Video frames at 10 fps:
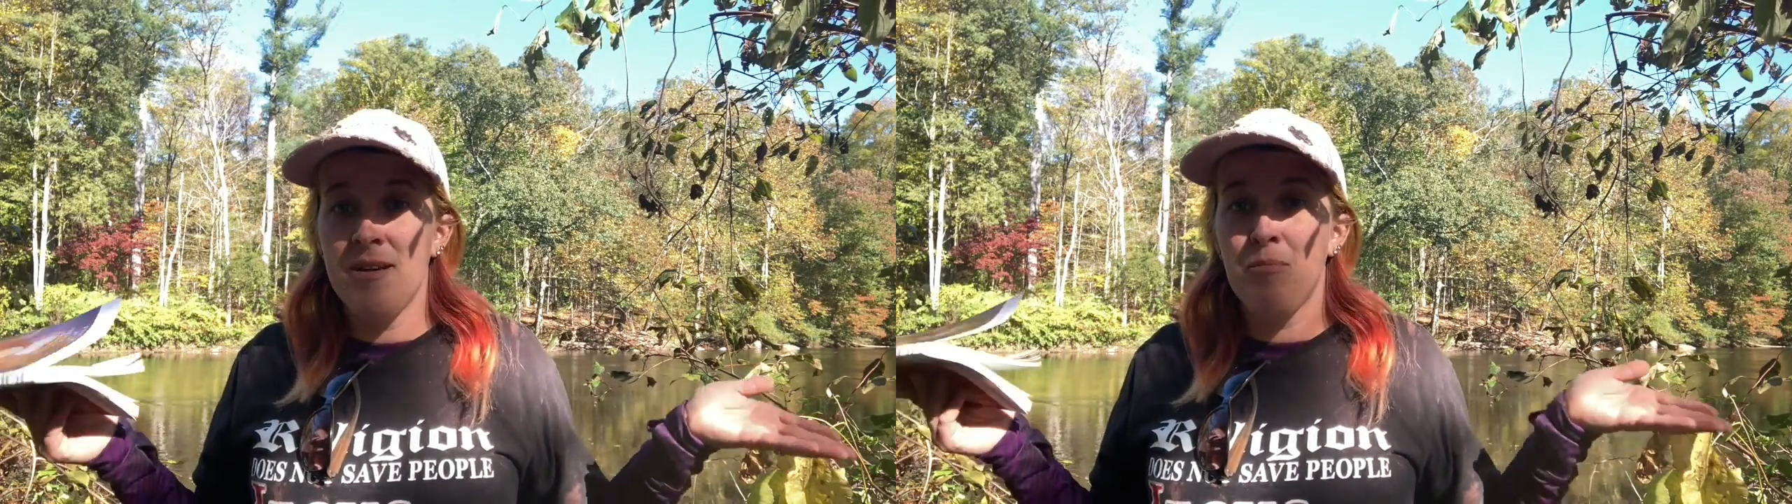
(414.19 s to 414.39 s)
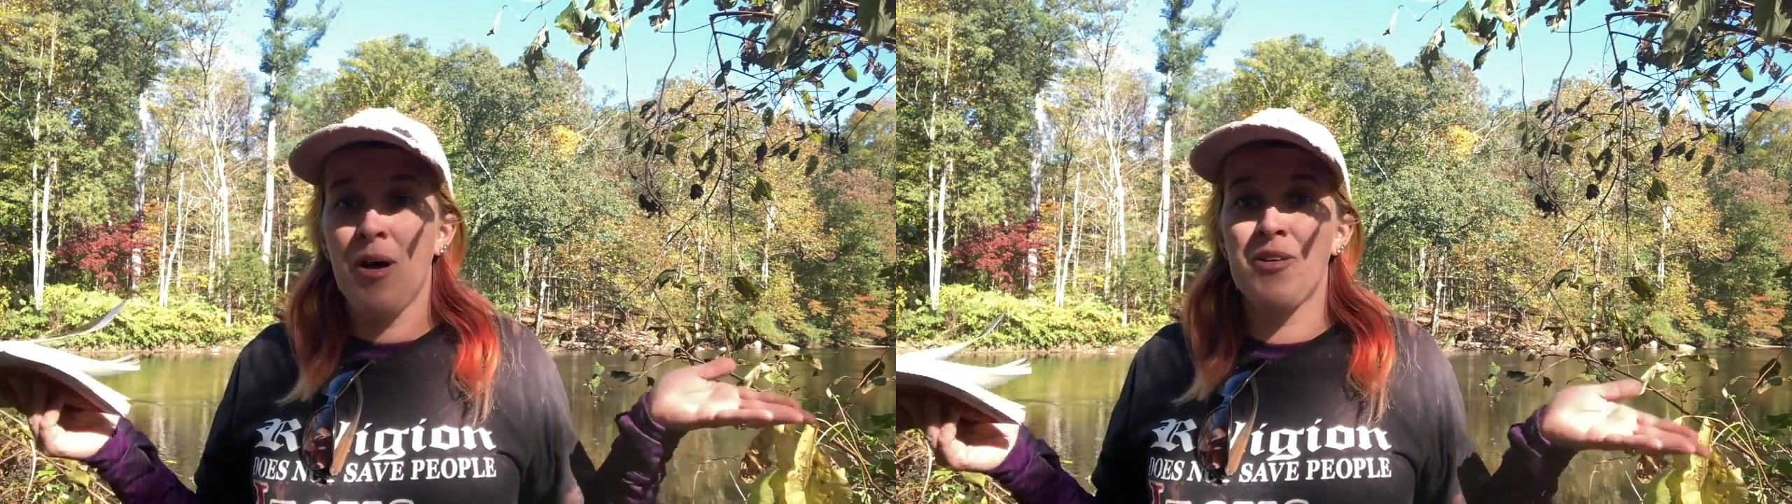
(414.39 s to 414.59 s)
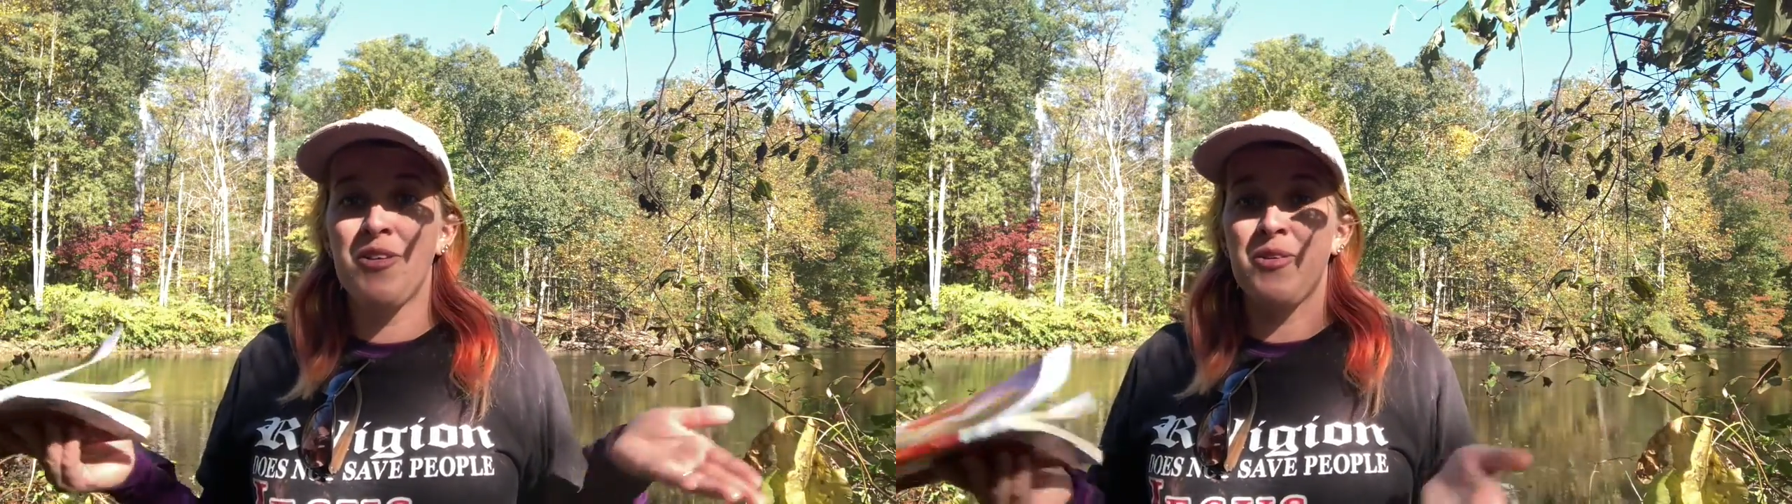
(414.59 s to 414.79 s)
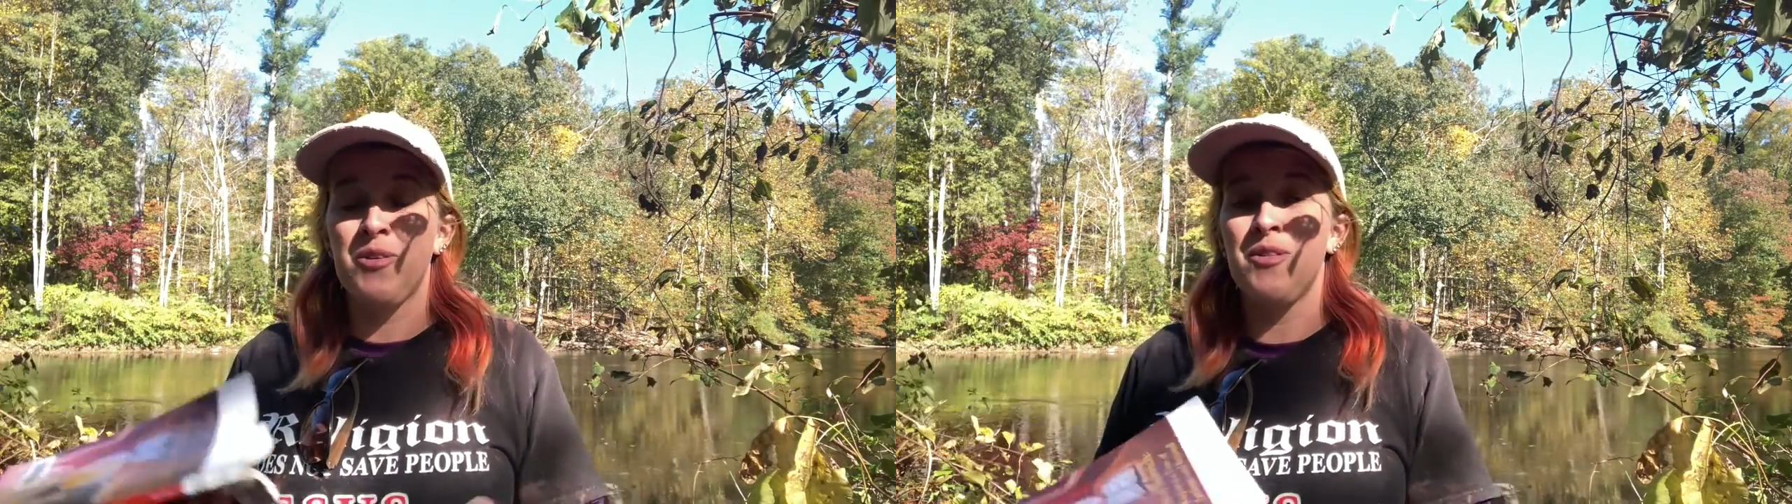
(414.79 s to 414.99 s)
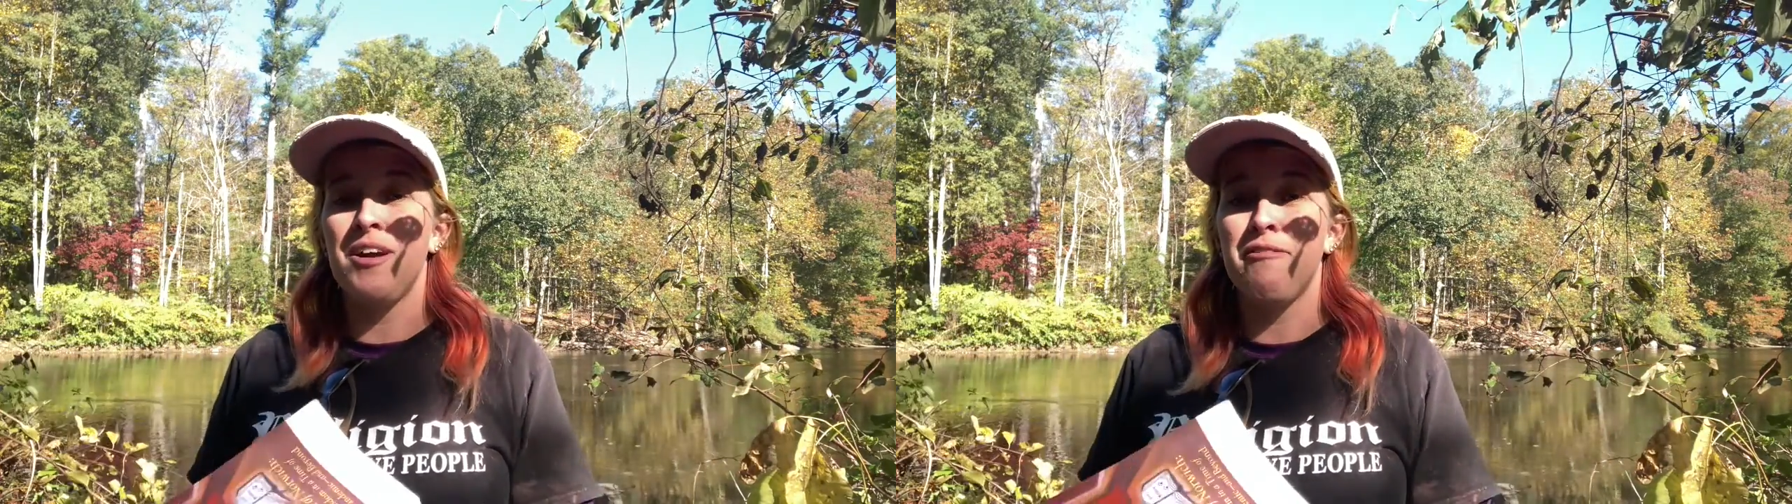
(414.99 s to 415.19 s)
and Paul says,
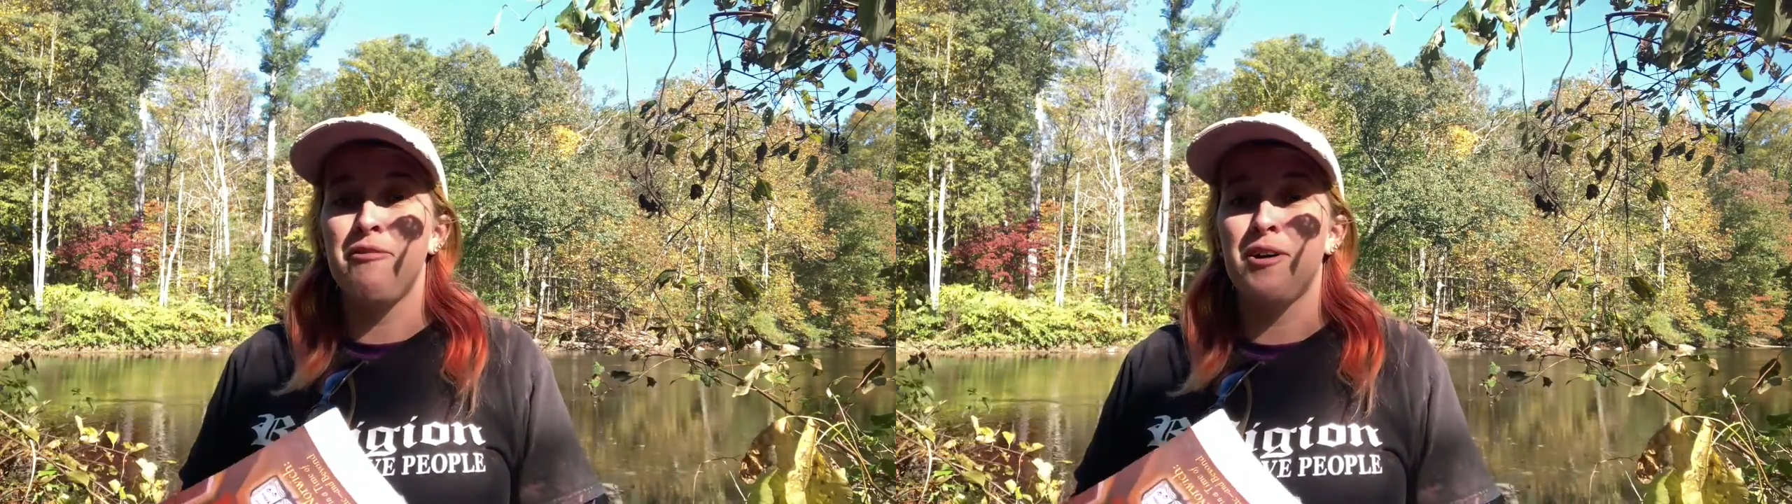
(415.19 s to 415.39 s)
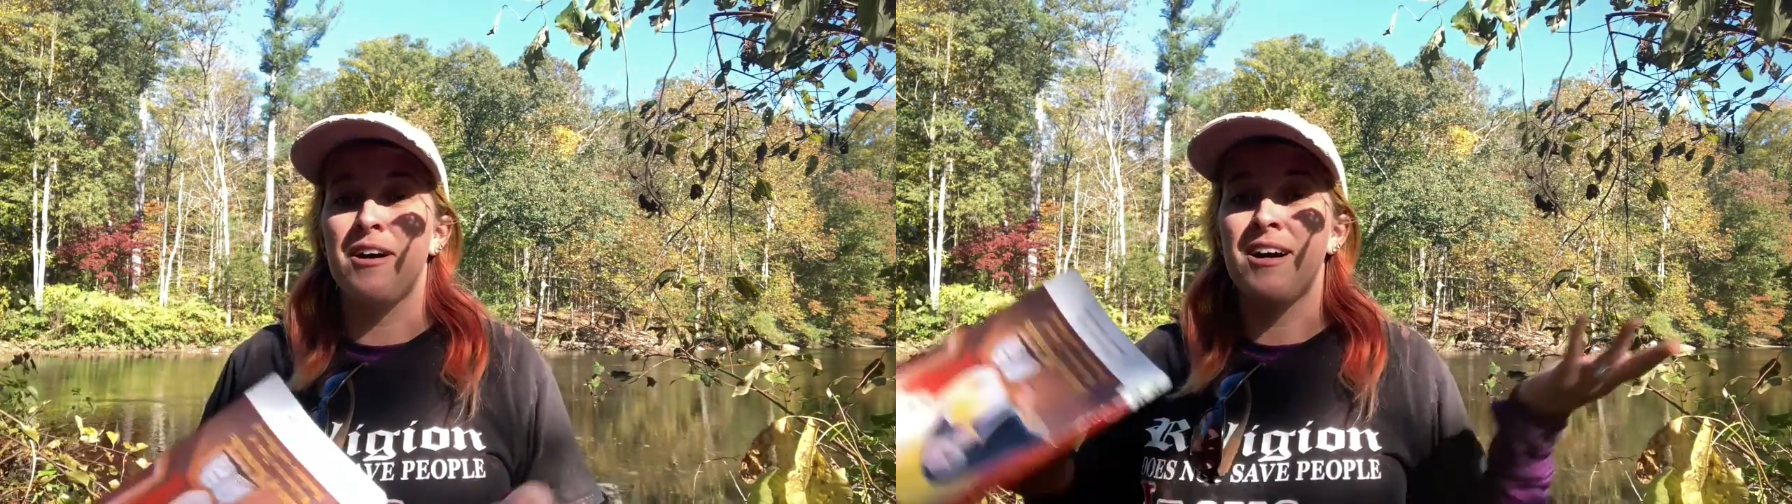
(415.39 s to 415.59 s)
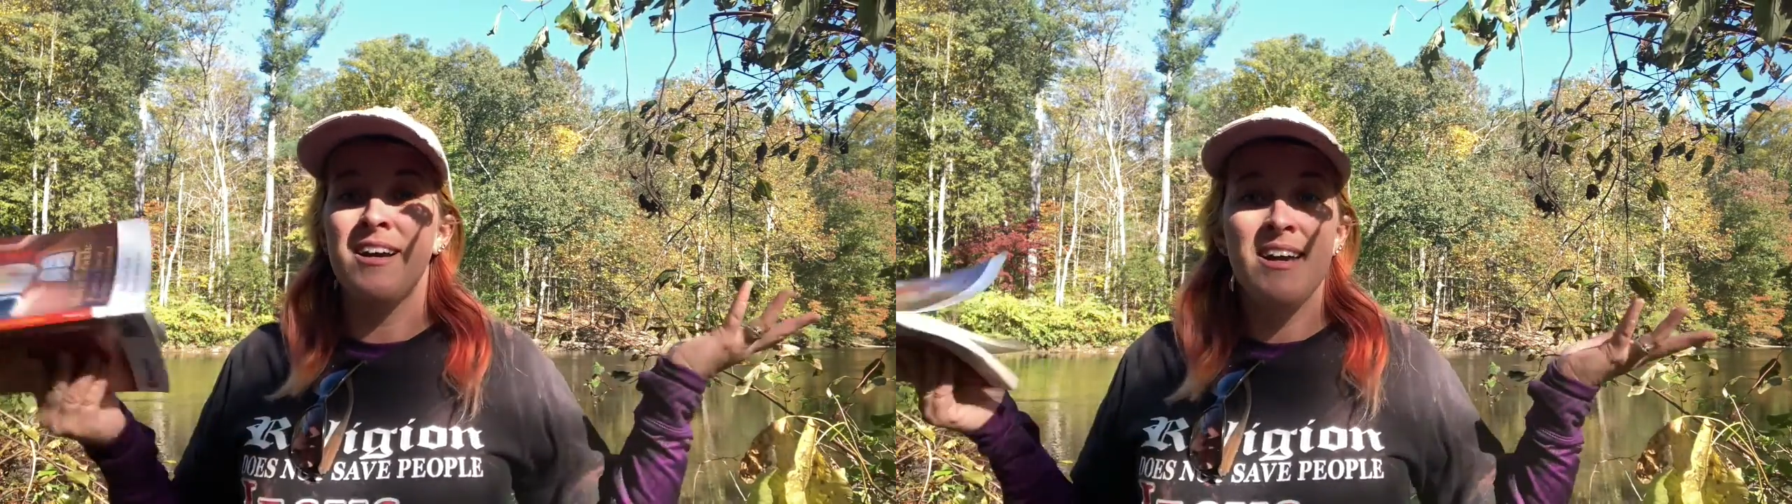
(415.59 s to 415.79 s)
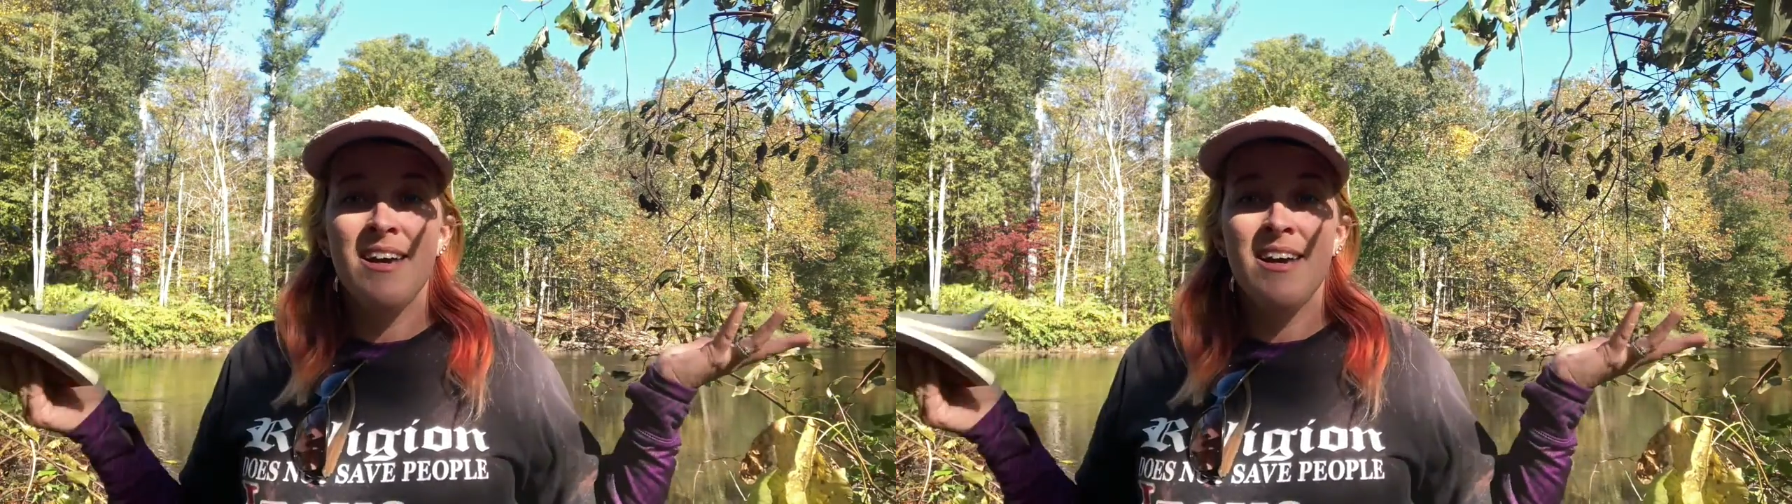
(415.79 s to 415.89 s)
so therefore,